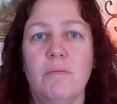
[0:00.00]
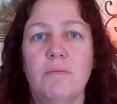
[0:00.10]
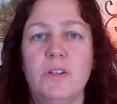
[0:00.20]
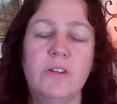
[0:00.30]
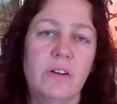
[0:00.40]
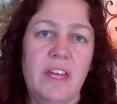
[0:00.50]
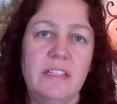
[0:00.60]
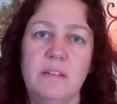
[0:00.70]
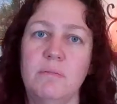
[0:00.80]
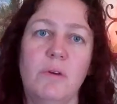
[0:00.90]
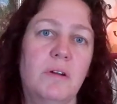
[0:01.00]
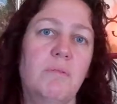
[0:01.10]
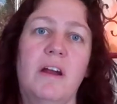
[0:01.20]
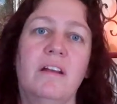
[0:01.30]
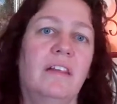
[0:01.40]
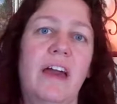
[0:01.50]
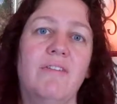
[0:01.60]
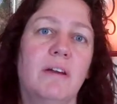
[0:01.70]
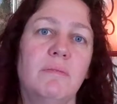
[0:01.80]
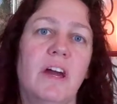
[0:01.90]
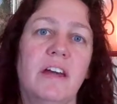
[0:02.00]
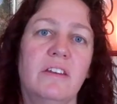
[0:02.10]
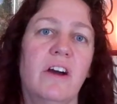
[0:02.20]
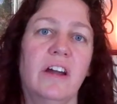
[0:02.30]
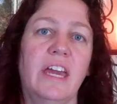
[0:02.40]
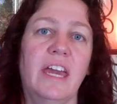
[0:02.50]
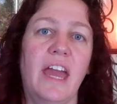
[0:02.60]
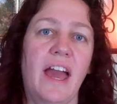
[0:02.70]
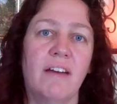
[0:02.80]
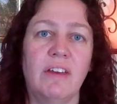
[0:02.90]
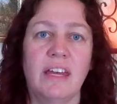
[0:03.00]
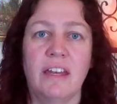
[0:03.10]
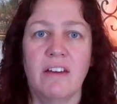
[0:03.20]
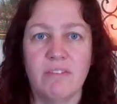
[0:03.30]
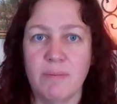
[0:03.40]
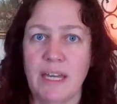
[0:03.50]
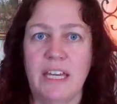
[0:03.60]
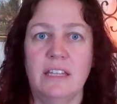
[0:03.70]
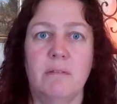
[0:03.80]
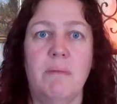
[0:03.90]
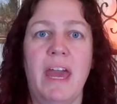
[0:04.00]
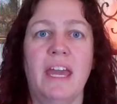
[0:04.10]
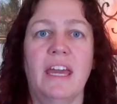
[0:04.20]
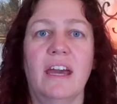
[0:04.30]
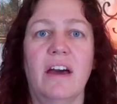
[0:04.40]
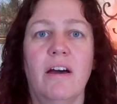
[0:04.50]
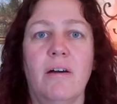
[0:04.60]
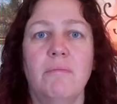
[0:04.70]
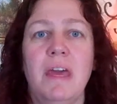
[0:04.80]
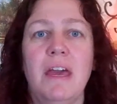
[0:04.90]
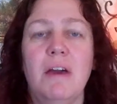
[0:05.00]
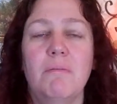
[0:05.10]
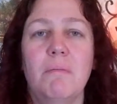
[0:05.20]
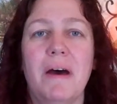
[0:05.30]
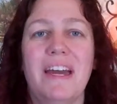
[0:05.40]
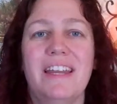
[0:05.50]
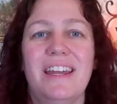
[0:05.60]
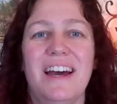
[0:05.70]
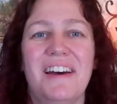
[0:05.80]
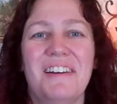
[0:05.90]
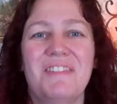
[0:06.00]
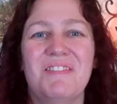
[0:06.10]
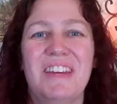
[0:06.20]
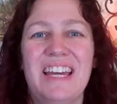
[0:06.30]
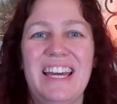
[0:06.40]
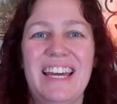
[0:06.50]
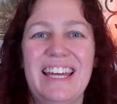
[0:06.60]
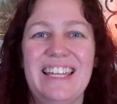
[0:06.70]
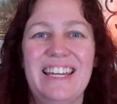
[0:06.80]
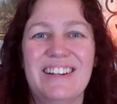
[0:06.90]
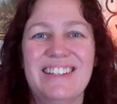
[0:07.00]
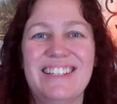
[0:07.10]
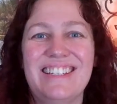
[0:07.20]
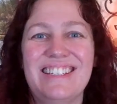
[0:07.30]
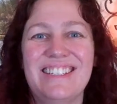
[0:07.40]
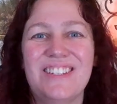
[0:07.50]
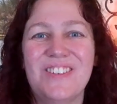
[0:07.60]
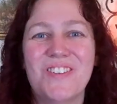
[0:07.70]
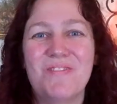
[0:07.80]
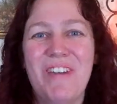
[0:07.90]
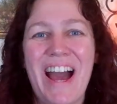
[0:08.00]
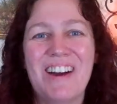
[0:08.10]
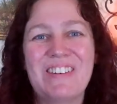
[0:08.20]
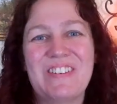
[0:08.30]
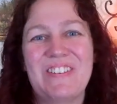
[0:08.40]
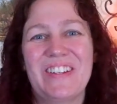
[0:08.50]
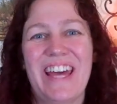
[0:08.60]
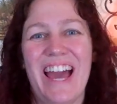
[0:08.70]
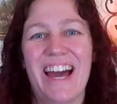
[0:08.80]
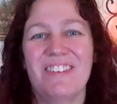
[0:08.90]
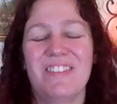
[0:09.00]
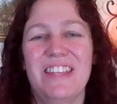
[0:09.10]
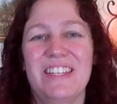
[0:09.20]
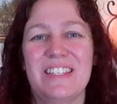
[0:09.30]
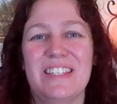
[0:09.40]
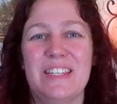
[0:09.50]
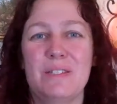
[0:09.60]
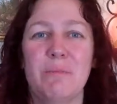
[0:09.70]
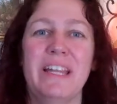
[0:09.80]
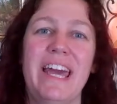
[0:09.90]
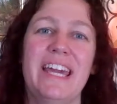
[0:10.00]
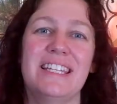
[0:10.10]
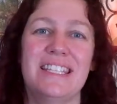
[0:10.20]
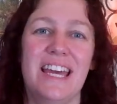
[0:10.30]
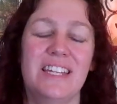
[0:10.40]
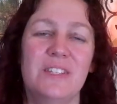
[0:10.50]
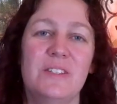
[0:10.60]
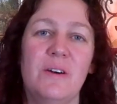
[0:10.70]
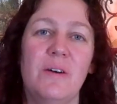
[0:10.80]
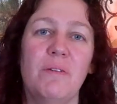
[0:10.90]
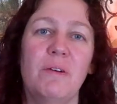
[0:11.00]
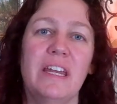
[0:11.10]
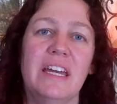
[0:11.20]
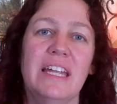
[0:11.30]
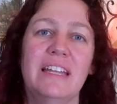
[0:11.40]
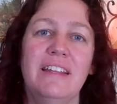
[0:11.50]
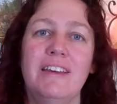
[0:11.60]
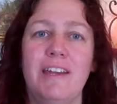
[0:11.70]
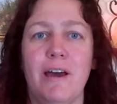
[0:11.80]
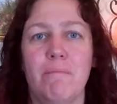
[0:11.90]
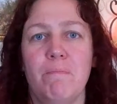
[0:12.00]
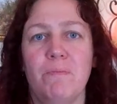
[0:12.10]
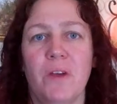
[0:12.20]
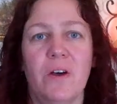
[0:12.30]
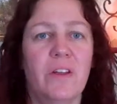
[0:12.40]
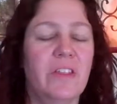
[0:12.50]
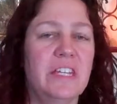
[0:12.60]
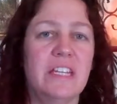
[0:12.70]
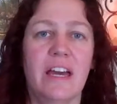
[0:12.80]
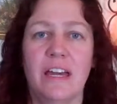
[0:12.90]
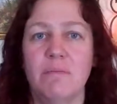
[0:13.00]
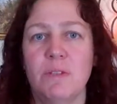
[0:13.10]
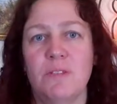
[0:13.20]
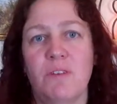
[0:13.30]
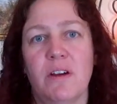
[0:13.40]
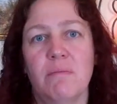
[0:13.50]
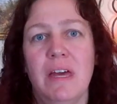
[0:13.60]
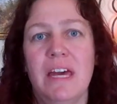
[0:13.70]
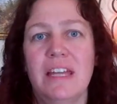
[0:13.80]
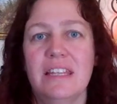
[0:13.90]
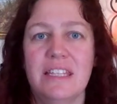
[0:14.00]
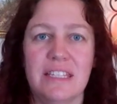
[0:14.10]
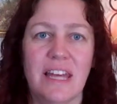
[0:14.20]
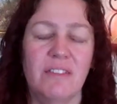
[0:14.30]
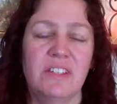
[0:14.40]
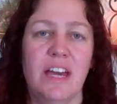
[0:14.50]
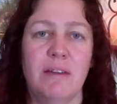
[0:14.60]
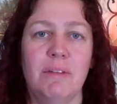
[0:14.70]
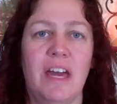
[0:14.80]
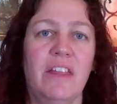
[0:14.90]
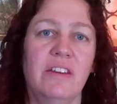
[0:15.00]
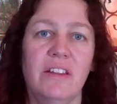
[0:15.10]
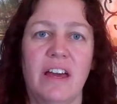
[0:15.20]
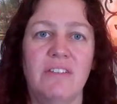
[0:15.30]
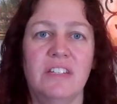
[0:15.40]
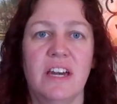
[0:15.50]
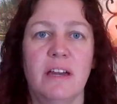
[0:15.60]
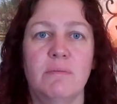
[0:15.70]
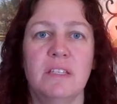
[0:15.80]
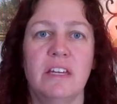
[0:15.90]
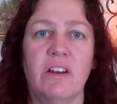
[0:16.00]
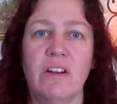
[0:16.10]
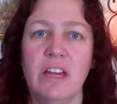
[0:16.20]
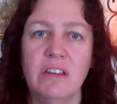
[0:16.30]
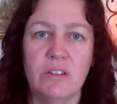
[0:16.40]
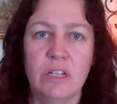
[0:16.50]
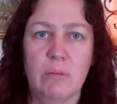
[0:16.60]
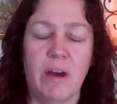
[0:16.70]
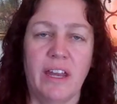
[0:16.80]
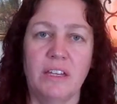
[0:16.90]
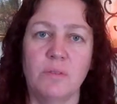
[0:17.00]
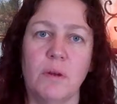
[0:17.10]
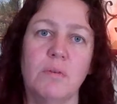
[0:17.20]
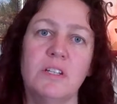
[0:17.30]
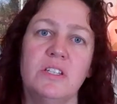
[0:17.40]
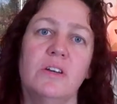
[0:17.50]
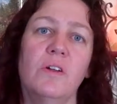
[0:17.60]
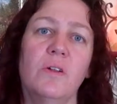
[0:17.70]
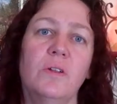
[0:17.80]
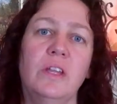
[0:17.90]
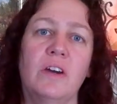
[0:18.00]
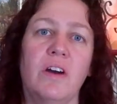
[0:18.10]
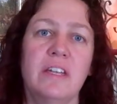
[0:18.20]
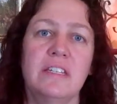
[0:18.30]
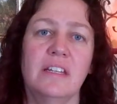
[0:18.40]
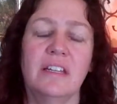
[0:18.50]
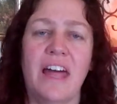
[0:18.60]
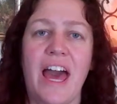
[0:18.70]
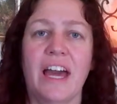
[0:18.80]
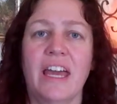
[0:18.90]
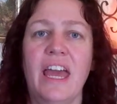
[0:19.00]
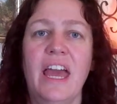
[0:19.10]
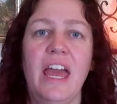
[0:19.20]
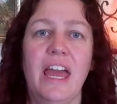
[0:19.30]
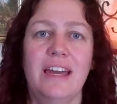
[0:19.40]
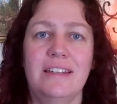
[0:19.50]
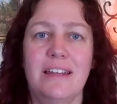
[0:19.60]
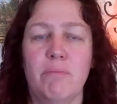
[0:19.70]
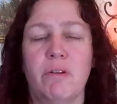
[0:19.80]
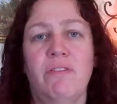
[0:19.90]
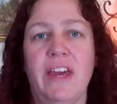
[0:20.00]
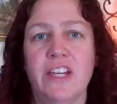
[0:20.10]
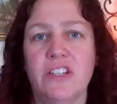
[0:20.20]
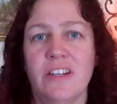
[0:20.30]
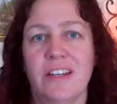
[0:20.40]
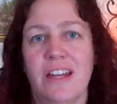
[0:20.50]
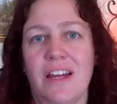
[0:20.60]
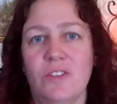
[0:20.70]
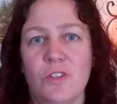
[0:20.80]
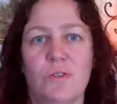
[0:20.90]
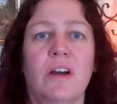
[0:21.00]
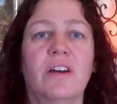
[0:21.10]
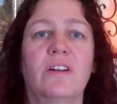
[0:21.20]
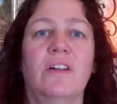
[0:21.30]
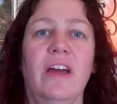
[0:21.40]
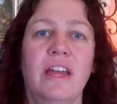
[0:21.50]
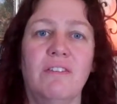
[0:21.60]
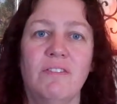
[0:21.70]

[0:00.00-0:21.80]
sure, that's an important part of life. I'm not knocking having enough money in the bank, but they're so powerful to have this place. And so I want to clean up all the times from this lifetime and other lifetimes in our energy bodies where we're still holding on to lack and deprivation and struggle and